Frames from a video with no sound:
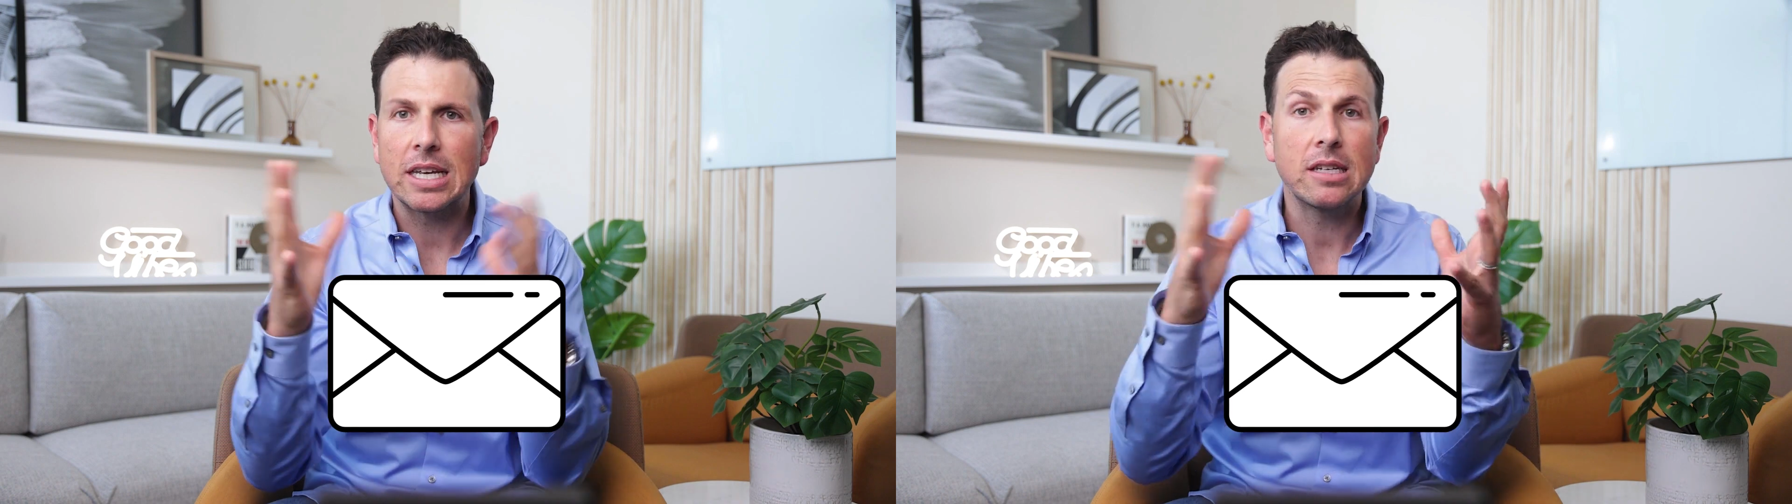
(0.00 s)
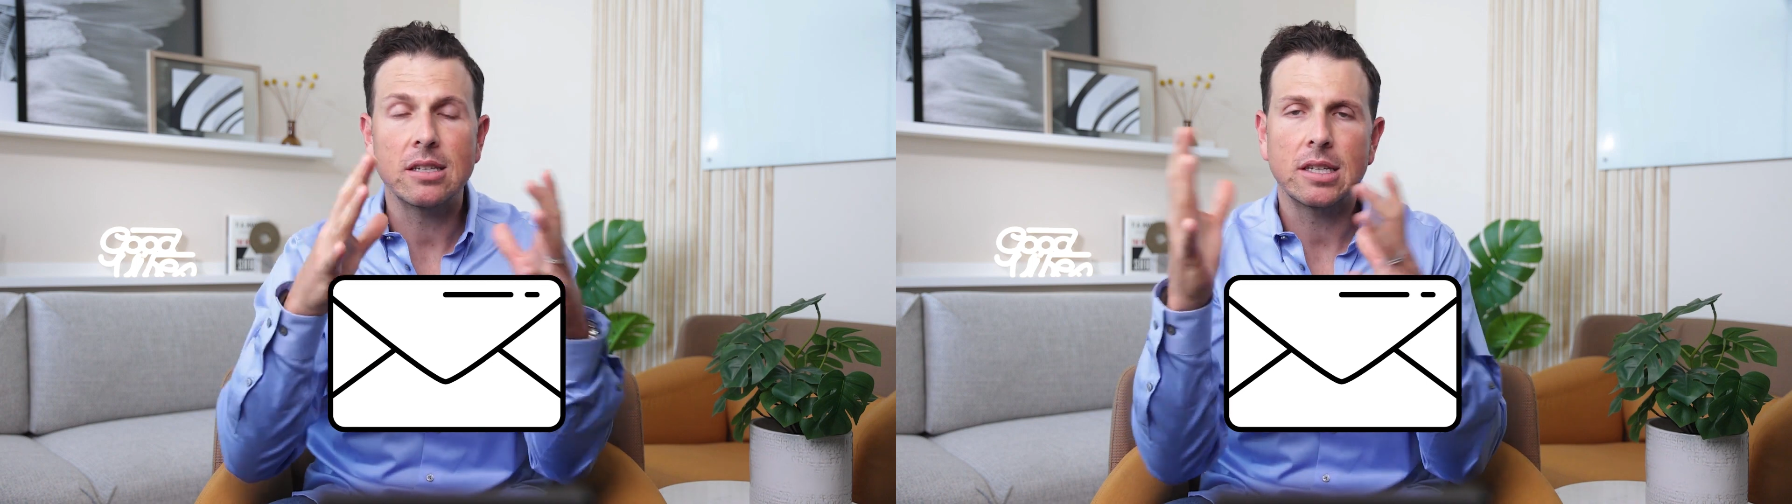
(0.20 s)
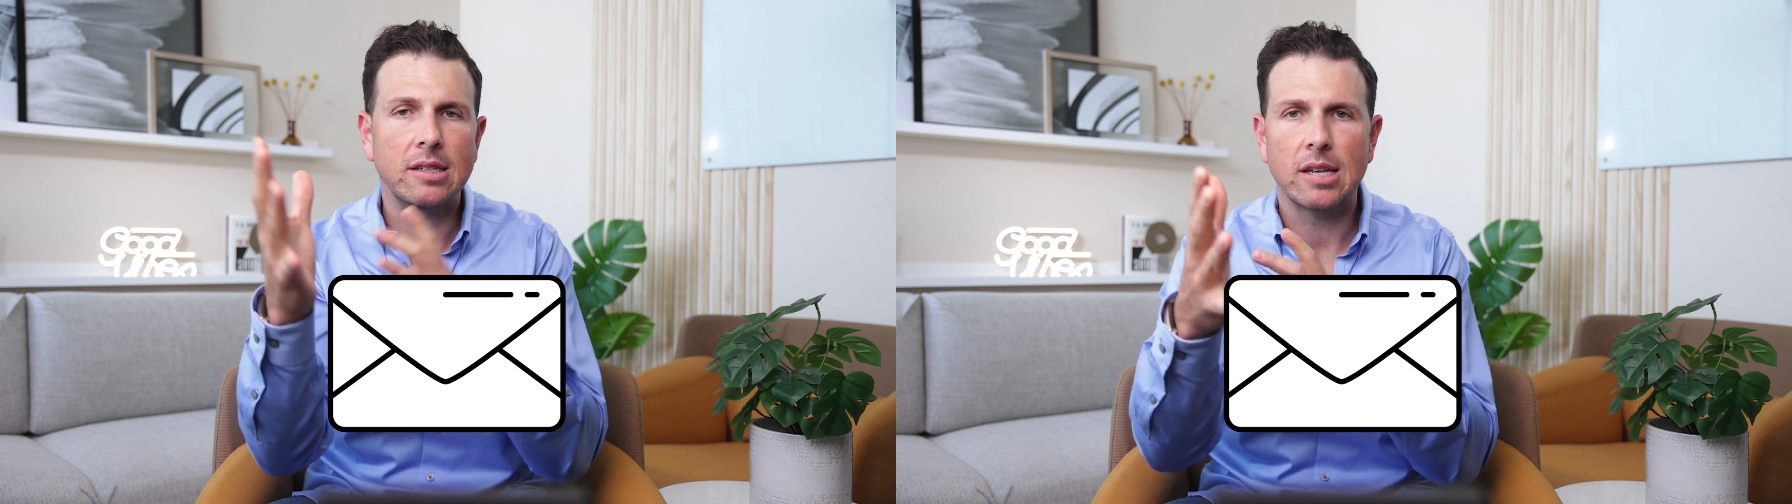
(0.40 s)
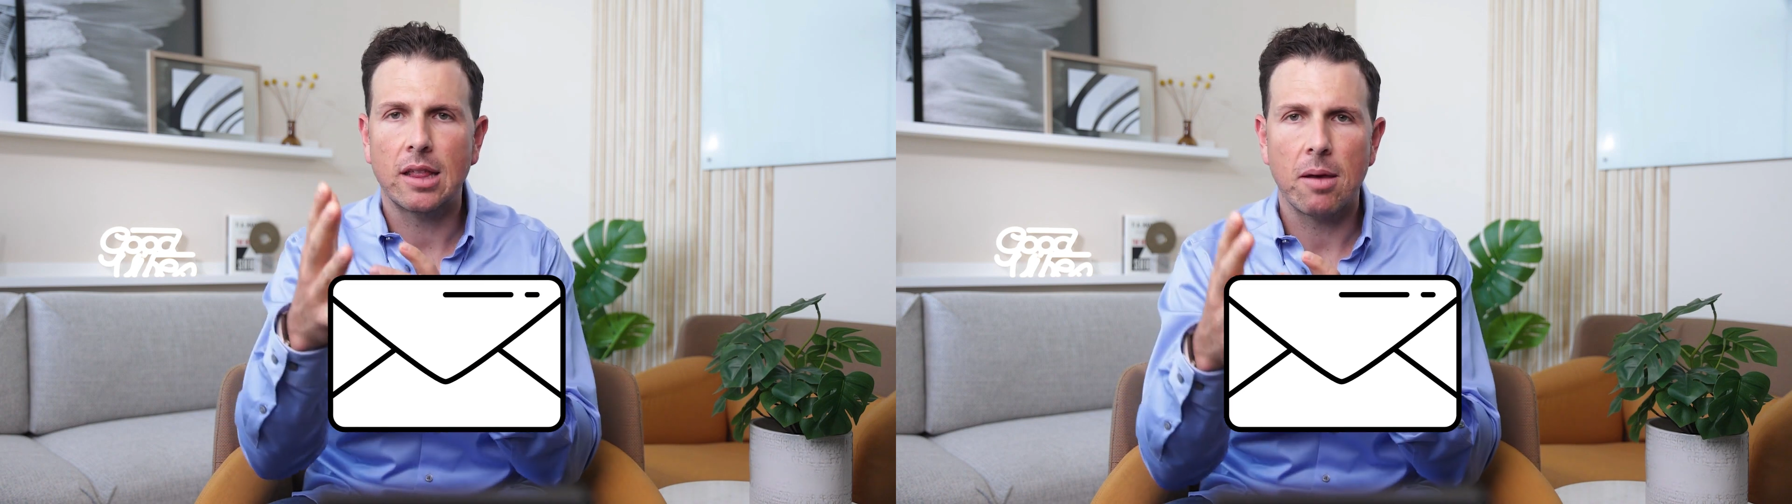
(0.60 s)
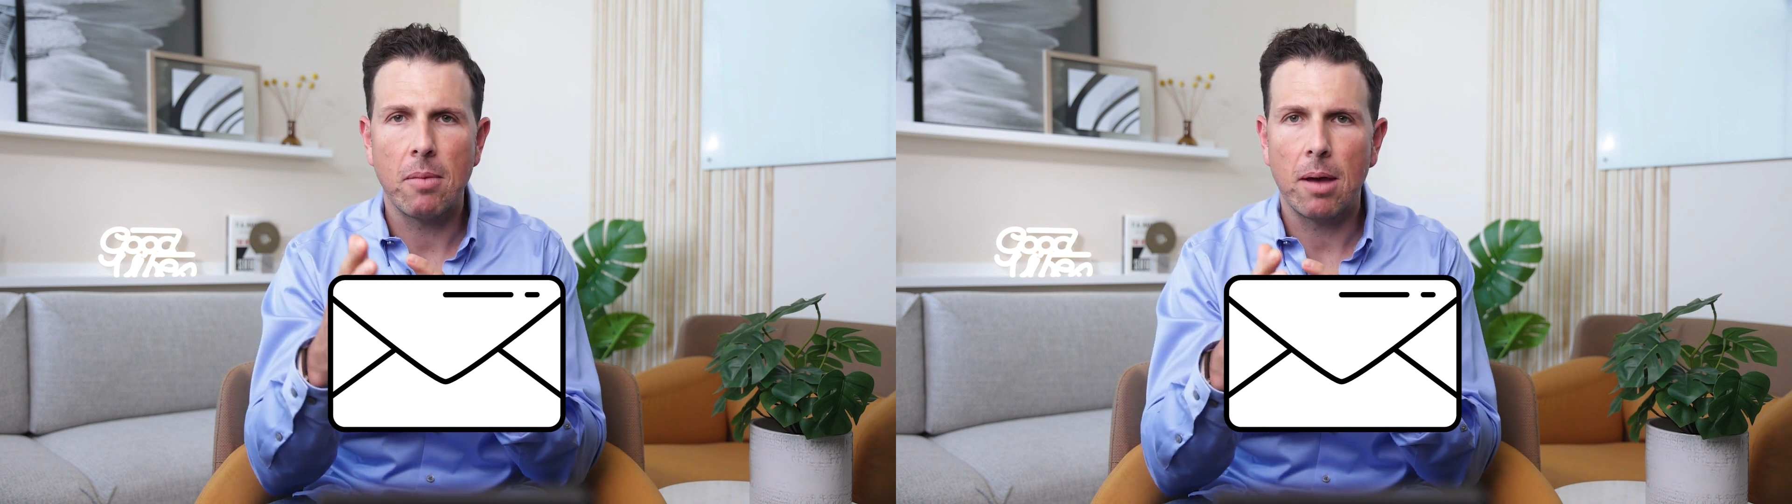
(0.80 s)
easily set
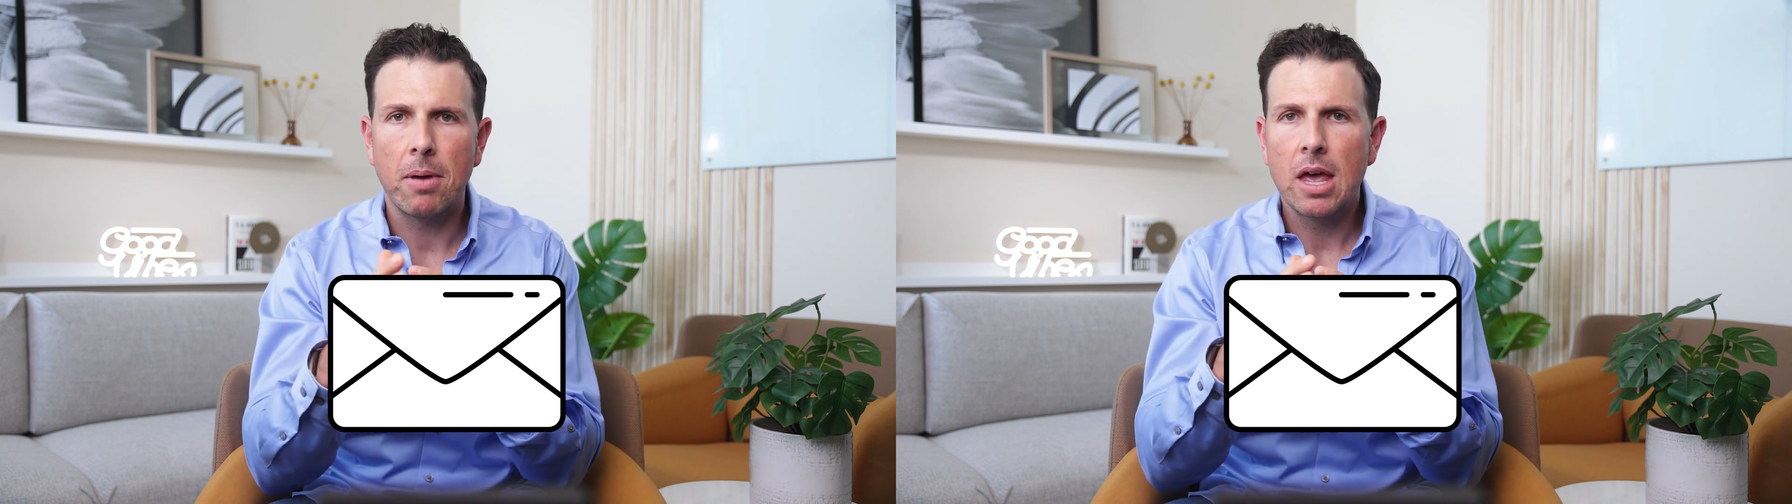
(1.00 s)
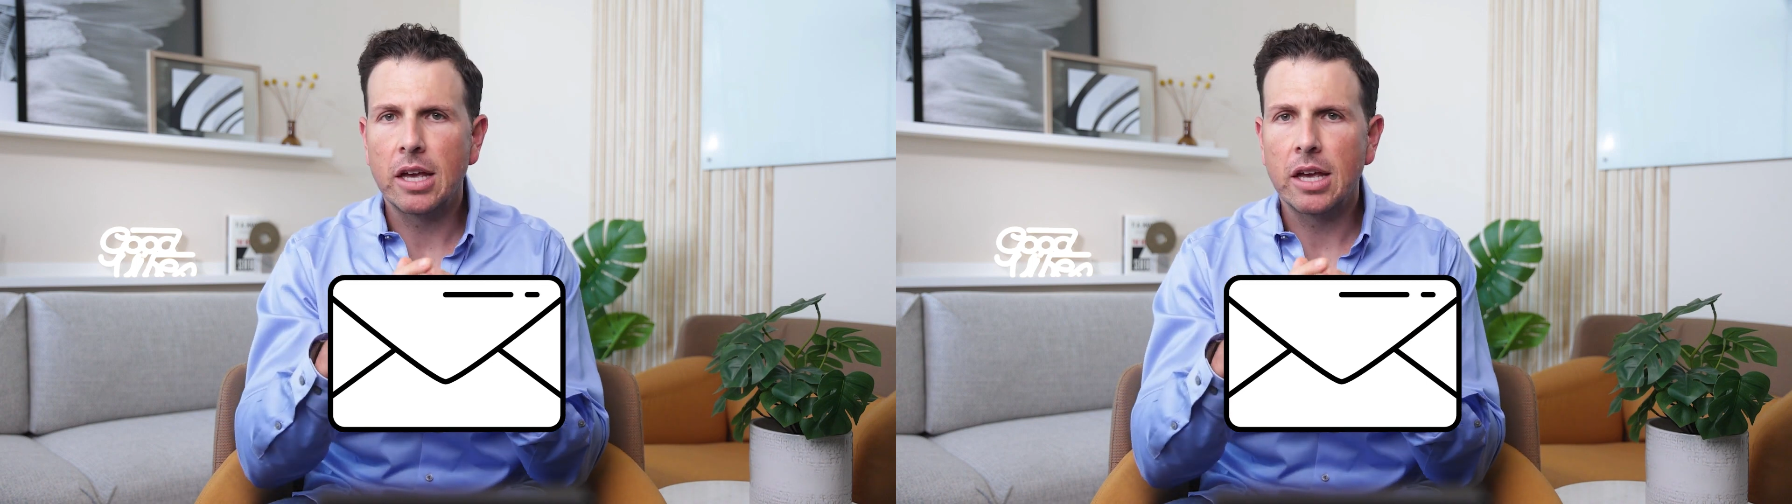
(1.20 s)
them up